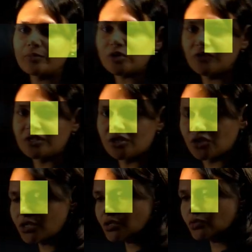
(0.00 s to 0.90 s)
types of
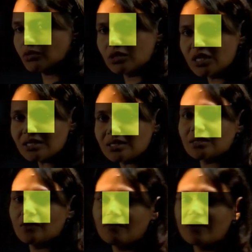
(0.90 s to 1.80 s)
incisions. So
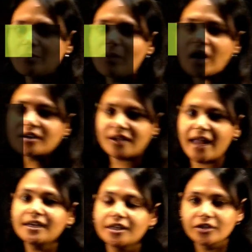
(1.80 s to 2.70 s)
this one marked
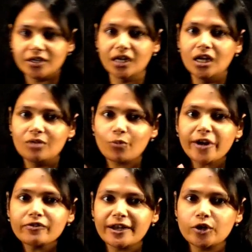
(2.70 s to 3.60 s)
right here,
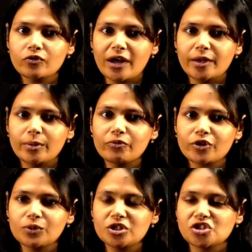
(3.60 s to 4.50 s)
0.5 to 1 mm
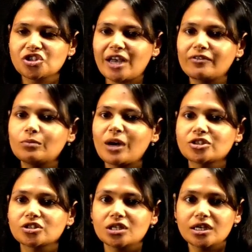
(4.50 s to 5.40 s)
from the gingival
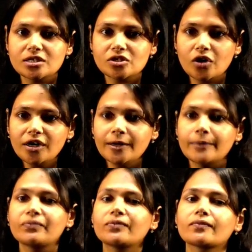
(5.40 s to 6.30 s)
margin is your
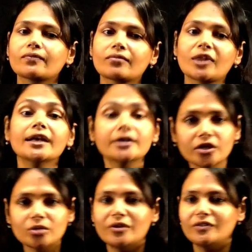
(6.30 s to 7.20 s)

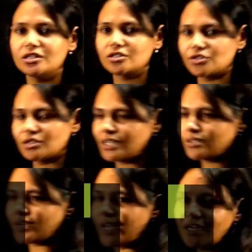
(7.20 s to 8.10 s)
internal bevel incision,
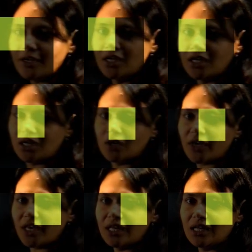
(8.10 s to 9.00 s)
that's right.
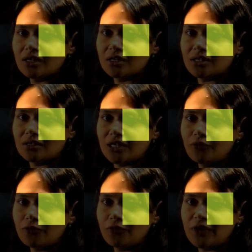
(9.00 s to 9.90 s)
Okay,
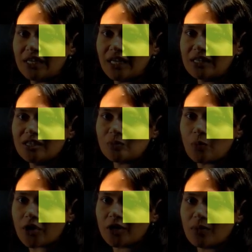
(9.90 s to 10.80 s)
if we take this
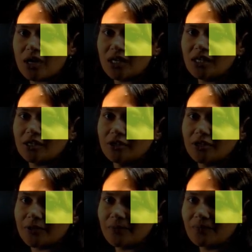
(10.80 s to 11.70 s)
pocket marking
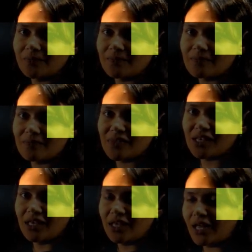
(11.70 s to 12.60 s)
here
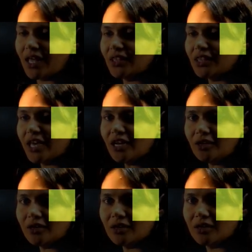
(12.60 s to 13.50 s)
and
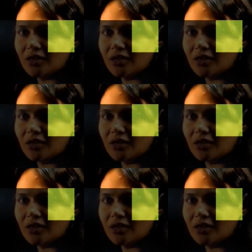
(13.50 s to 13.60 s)
then